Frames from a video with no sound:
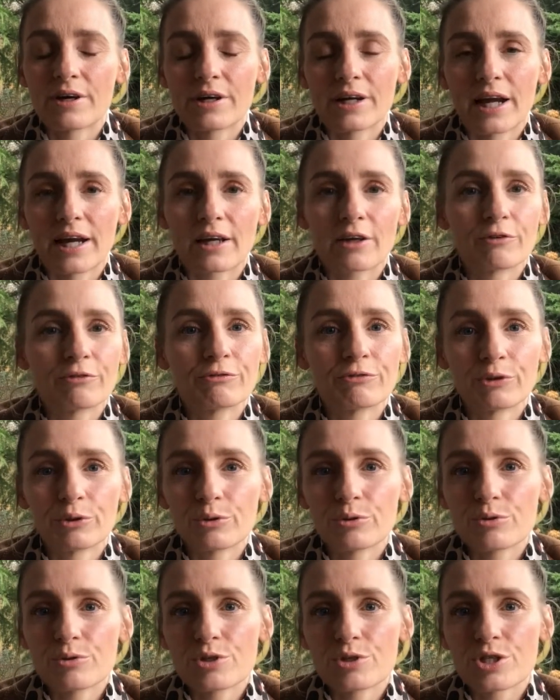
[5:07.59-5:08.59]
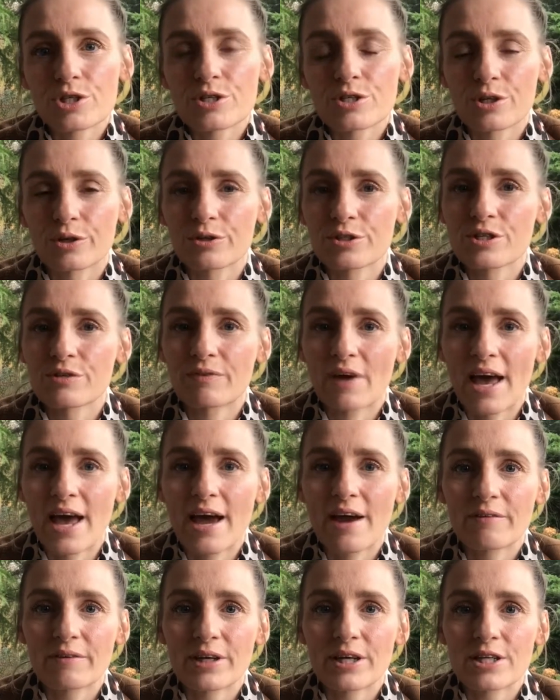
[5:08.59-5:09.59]
like a food sort of
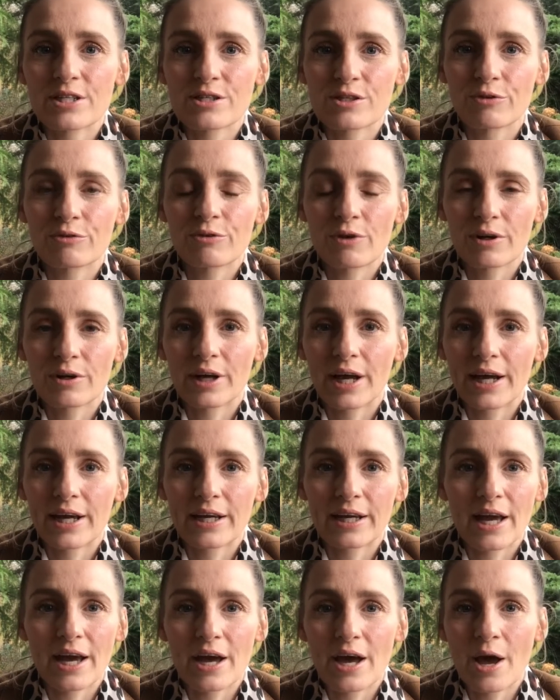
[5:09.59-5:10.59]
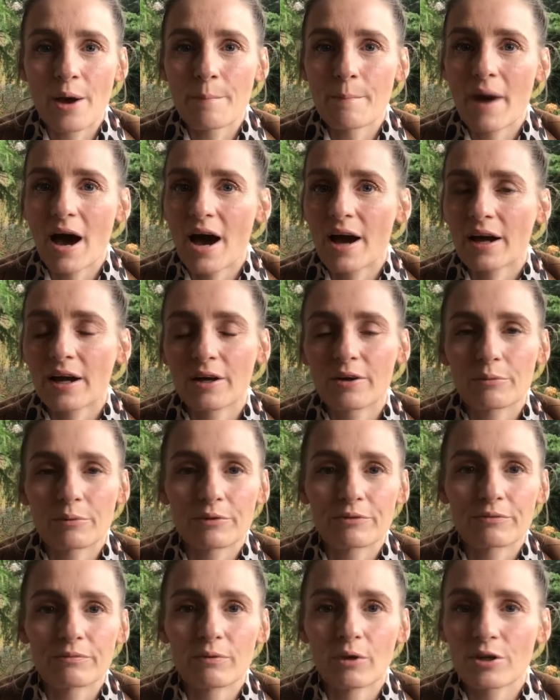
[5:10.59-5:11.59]
areas of like a market with
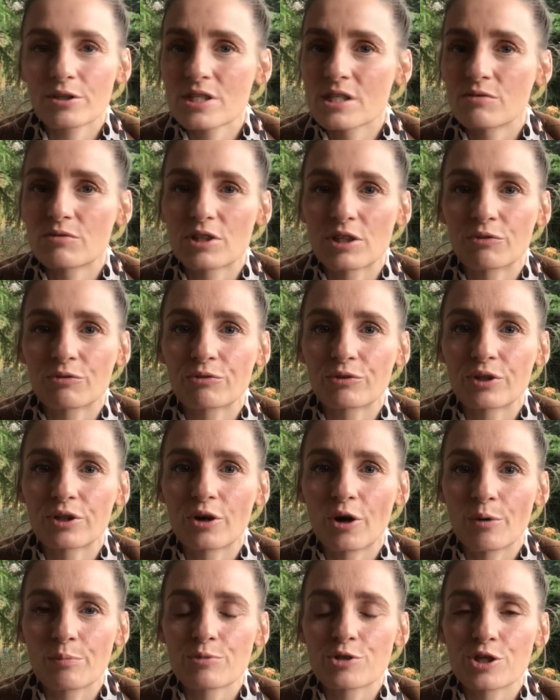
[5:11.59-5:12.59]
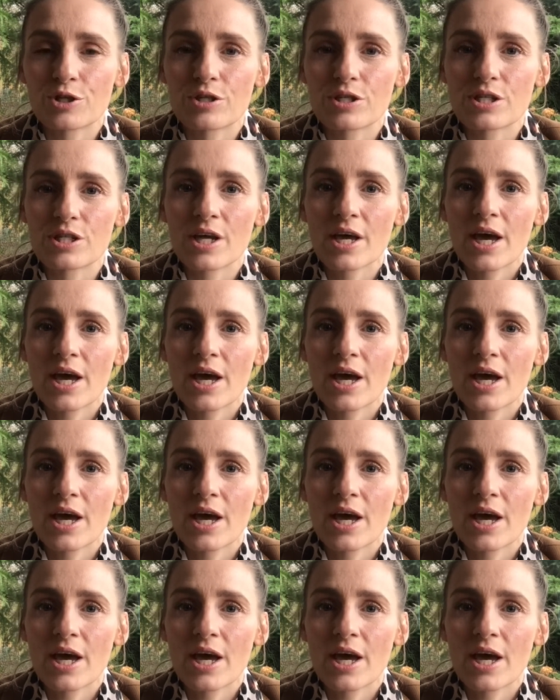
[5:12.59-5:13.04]
lots of different options